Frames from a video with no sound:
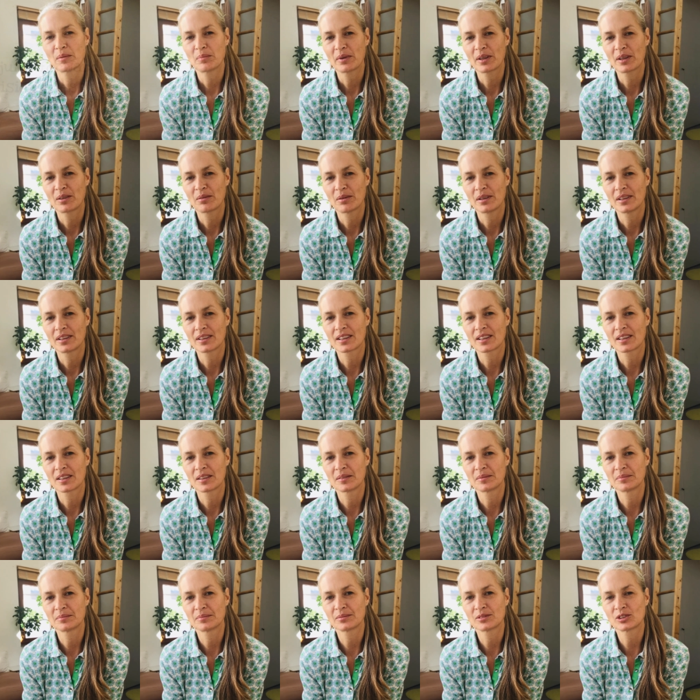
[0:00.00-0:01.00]
big
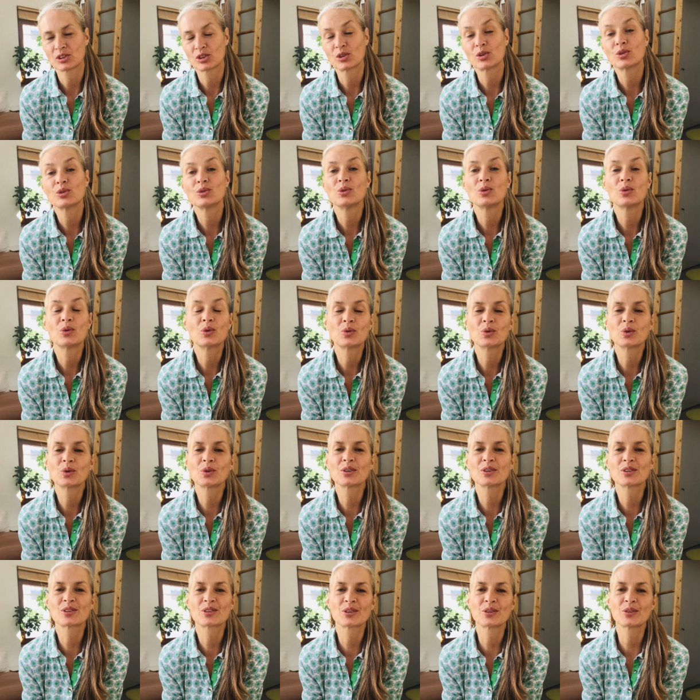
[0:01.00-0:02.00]
welcome to all
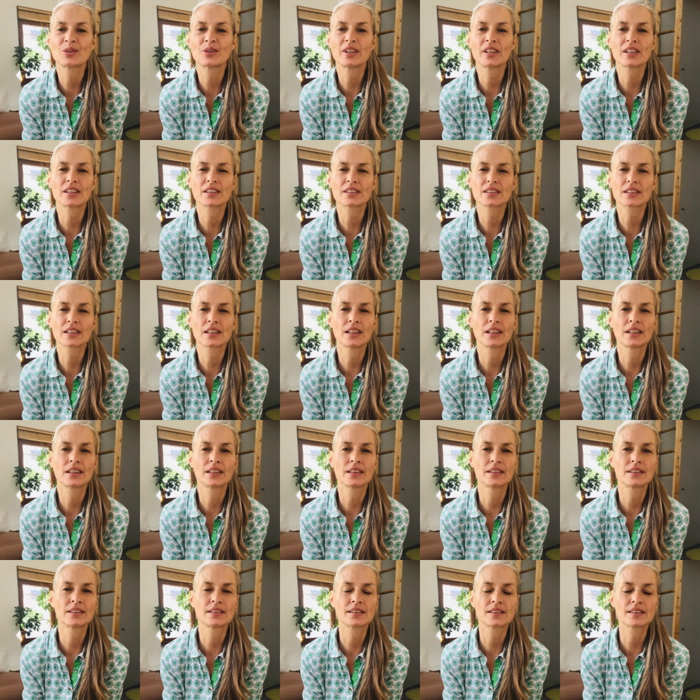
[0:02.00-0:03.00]
the zodiac
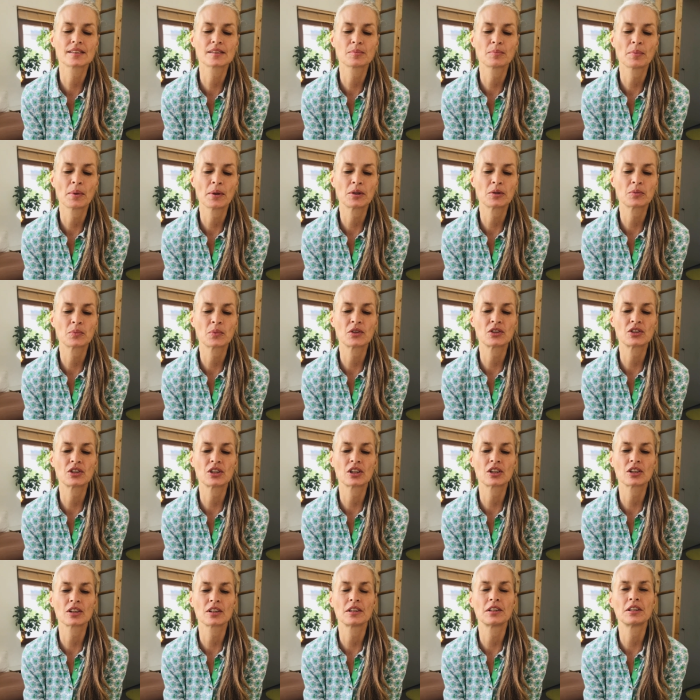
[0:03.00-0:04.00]
signs, but
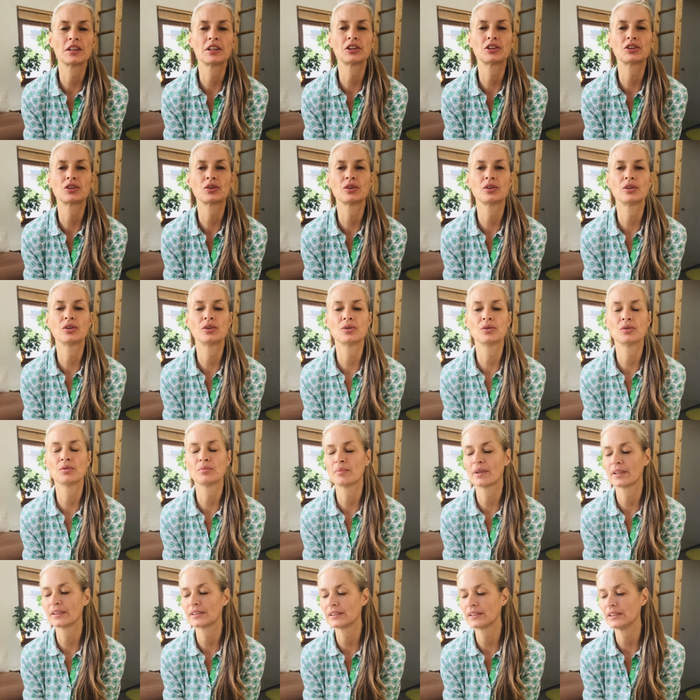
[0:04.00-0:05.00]
particularly to you,
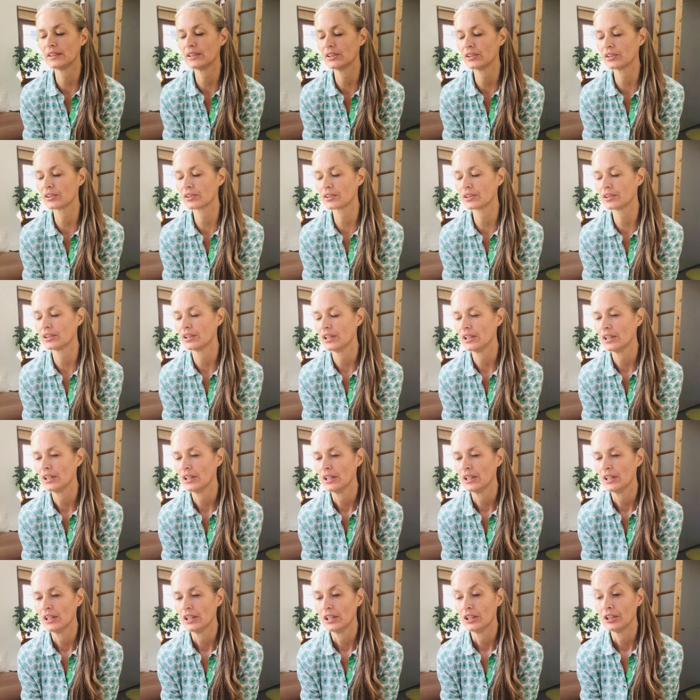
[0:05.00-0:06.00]
my dear
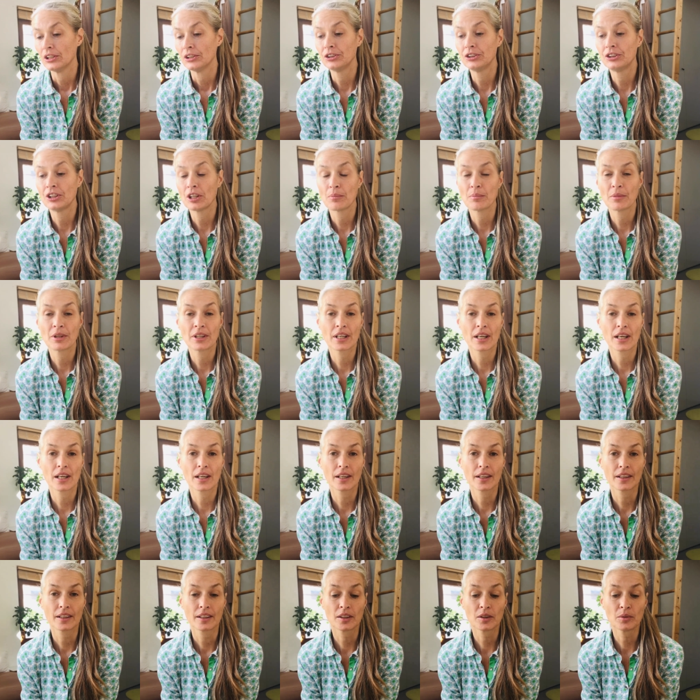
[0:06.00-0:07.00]

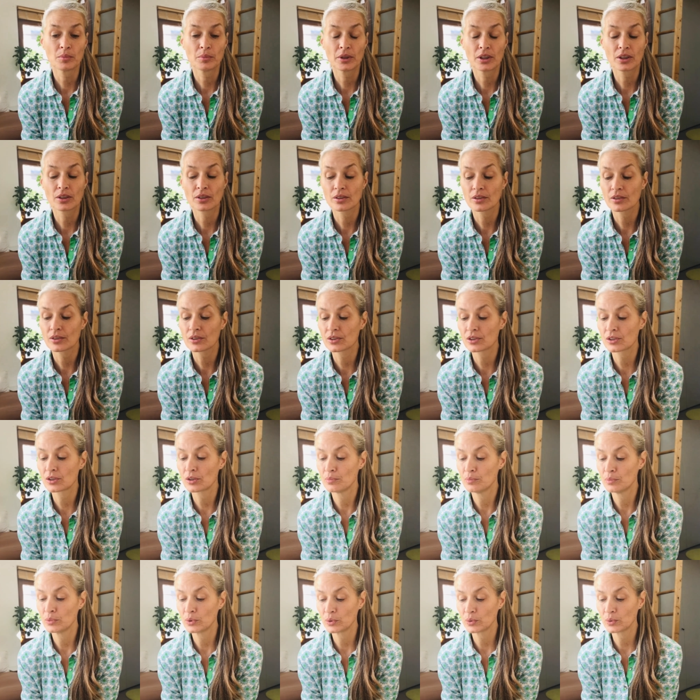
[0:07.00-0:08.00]
Gemini, because the
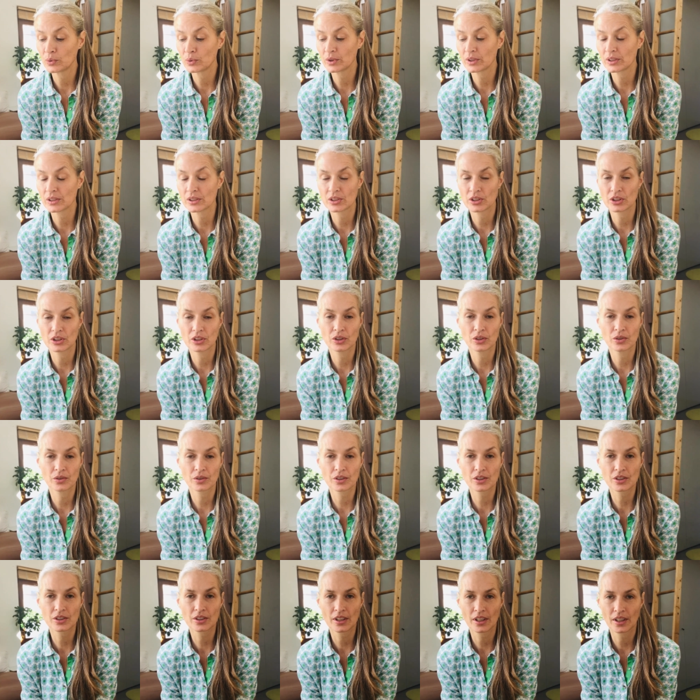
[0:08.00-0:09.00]
moon is in your
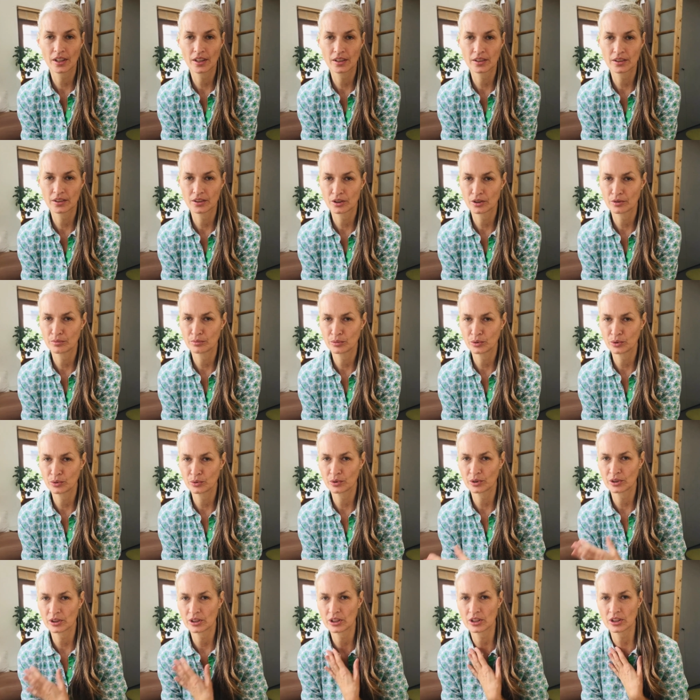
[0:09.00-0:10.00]
sign and the
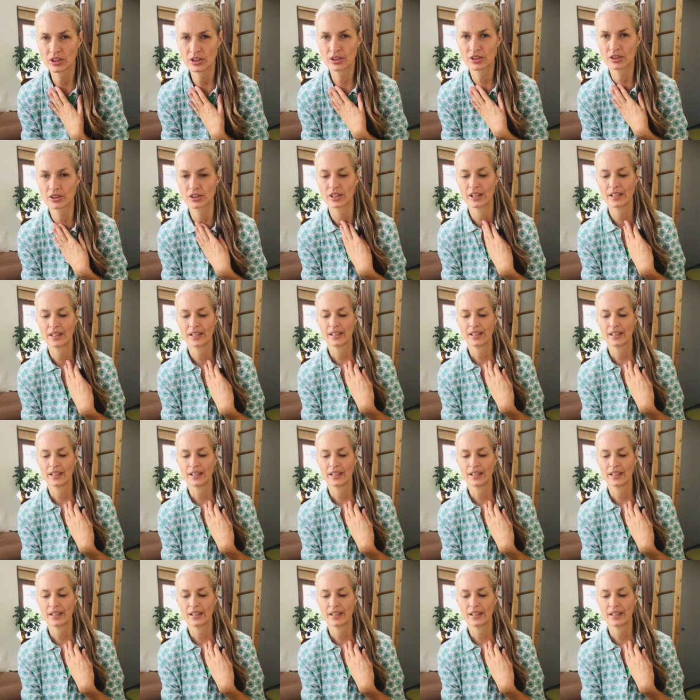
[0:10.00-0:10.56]
moon is